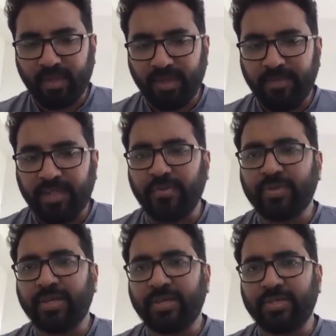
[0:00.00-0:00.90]
without
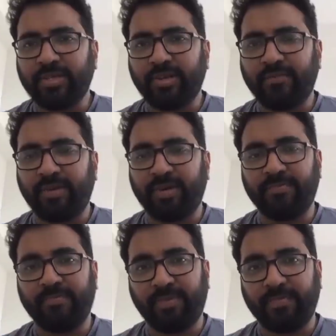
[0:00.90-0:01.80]
the intention of uh,
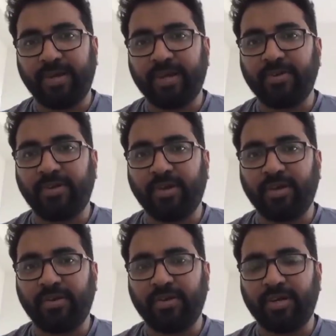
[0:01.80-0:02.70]
preparing or
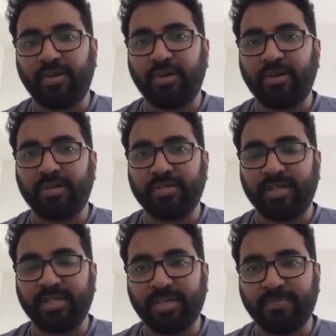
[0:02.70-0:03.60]
uh, did not
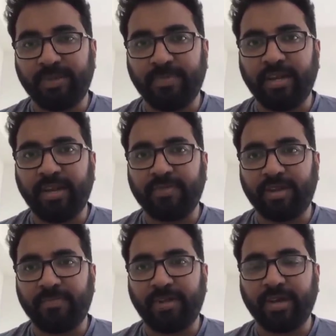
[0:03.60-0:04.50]
seriously prepare after
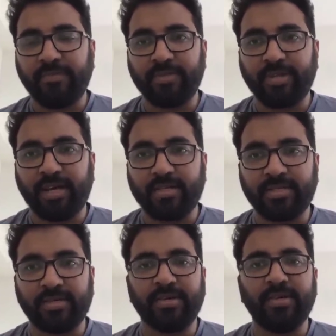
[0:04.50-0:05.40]
applying for the
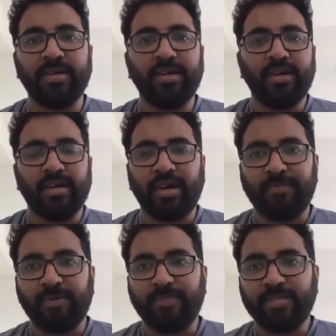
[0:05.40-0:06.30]
last uh, couple of
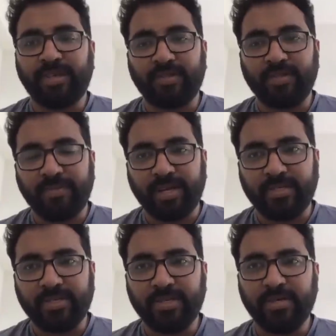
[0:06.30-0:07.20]
months after the
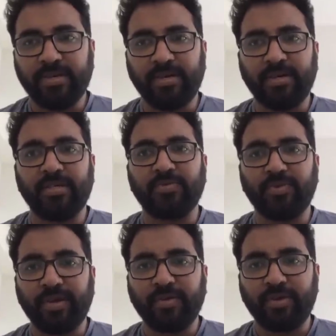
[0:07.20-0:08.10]
application, uh, this
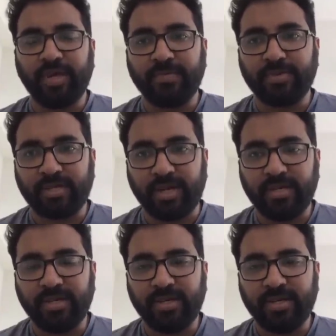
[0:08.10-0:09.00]
would be a good time to start.
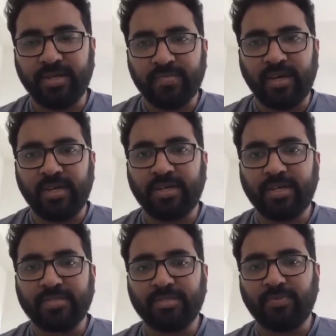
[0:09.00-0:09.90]
one hundred
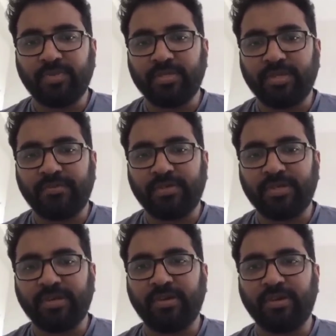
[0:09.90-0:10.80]
days is more than
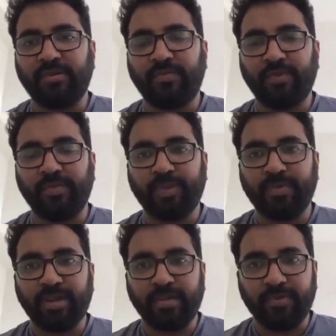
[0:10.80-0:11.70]
sufficient uh, for
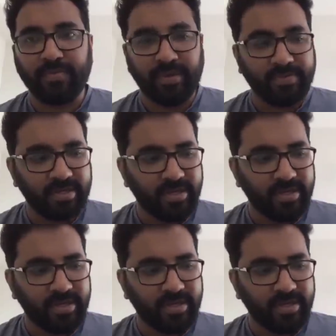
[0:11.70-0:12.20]
preparing for prelims.